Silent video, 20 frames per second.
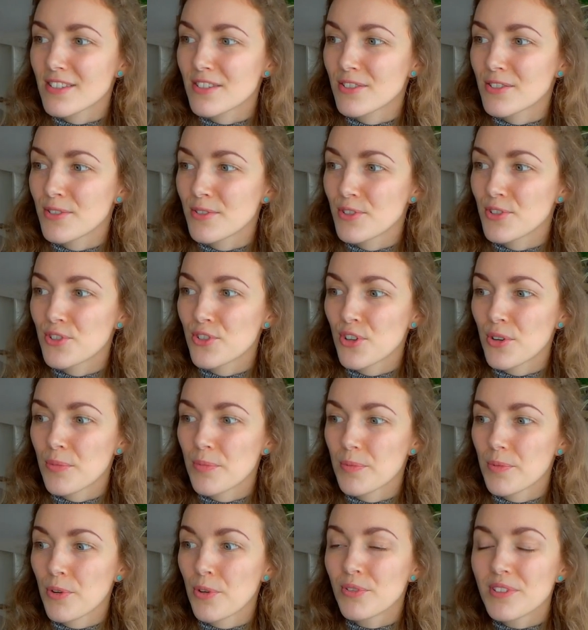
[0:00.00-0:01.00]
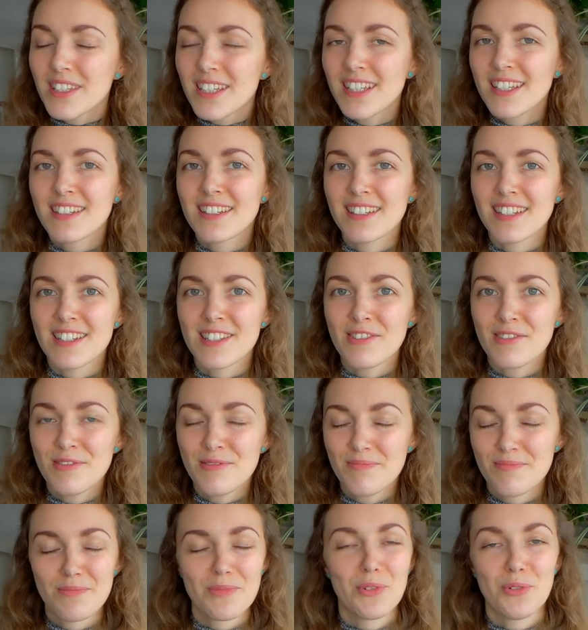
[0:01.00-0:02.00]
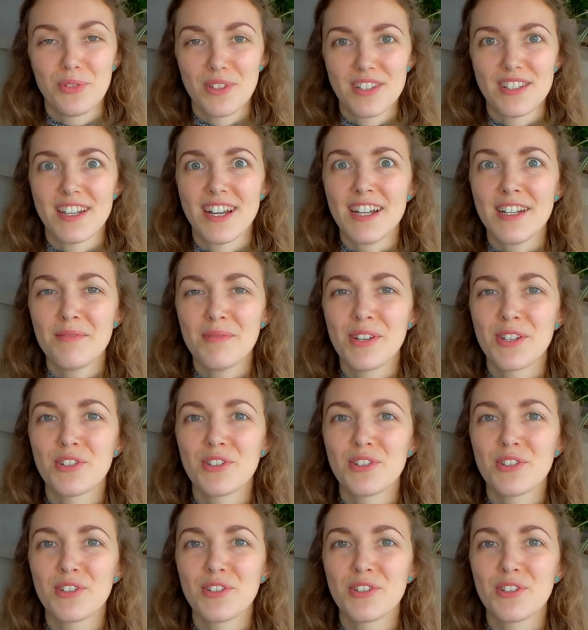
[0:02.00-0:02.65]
you shop only in Lidl all the time,